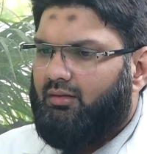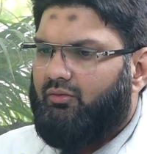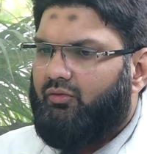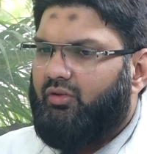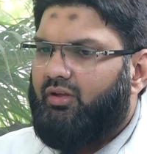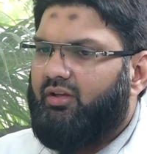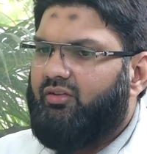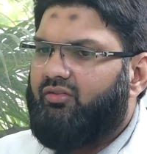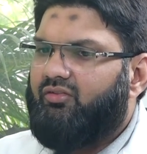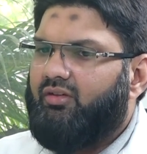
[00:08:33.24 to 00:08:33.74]

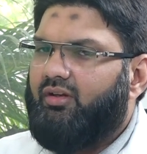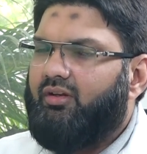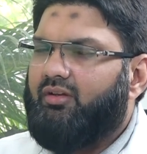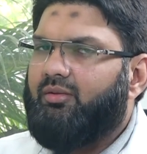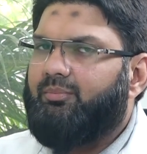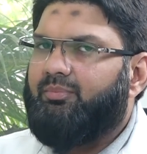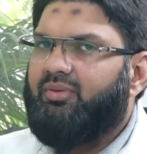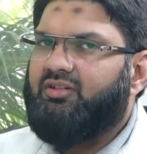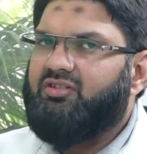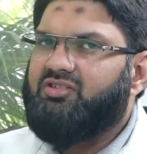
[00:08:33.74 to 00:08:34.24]
See, it
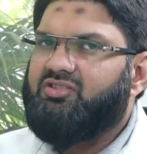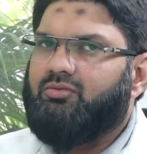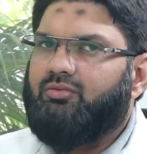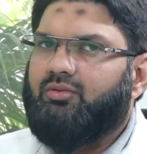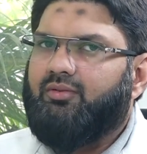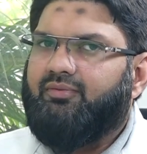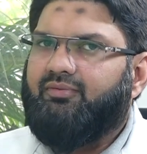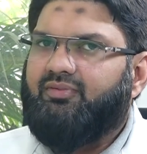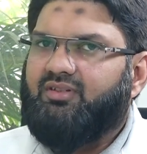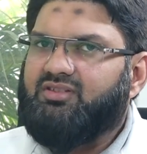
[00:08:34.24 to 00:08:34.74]
depends on
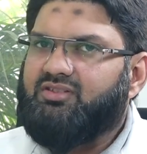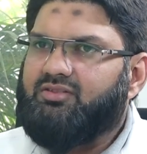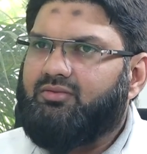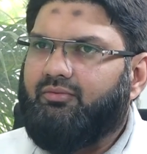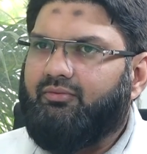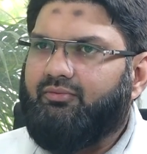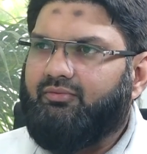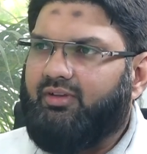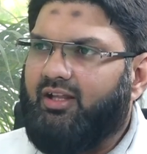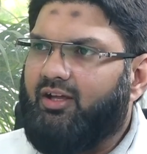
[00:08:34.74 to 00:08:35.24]
the first
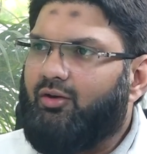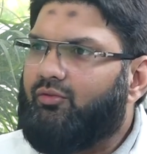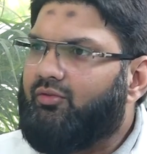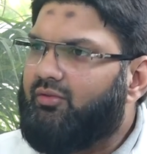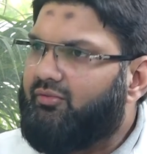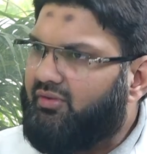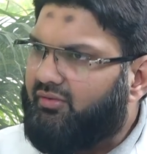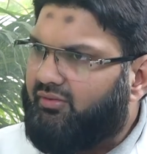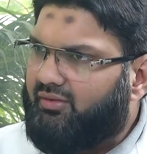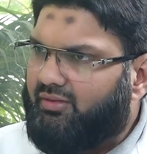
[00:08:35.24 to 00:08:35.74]
day of
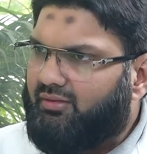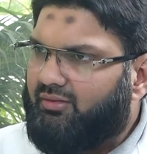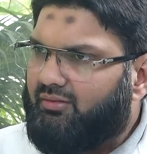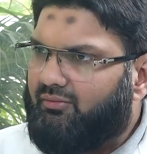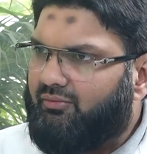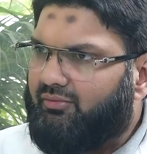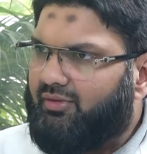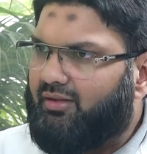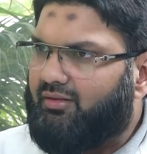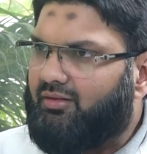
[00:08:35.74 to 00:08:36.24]
the visit,
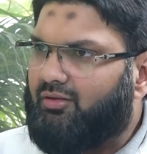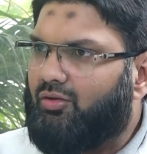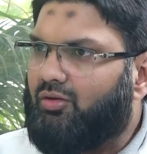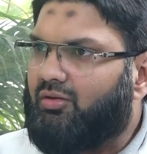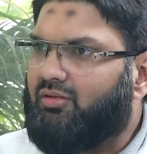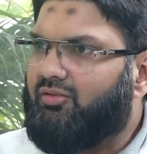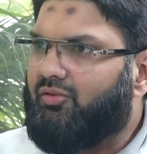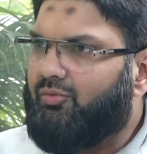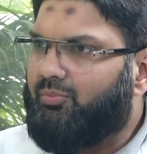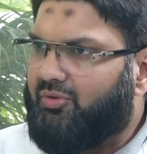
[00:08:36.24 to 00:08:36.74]
where the
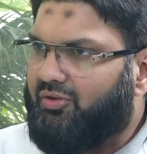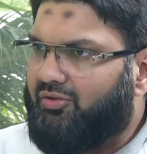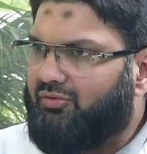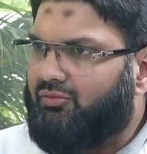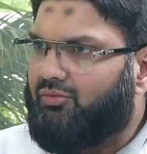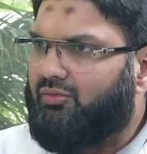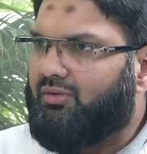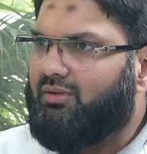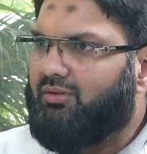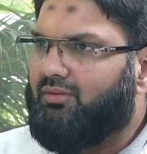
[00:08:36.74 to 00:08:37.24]
doctor speaks
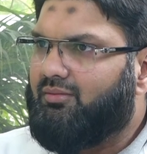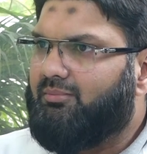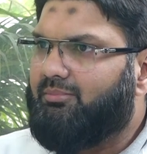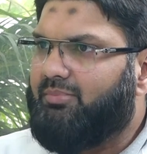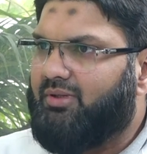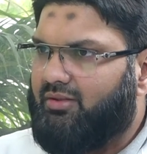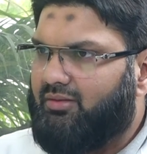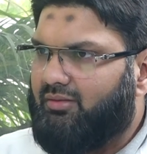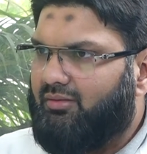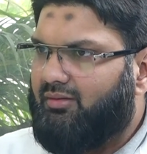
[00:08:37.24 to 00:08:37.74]
to the
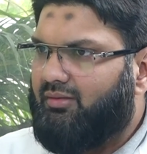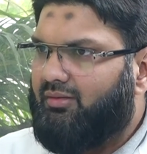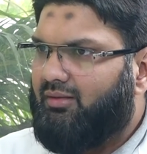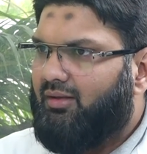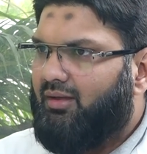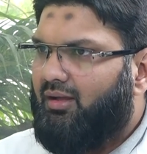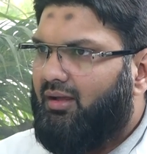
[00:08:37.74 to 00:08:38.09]
patient.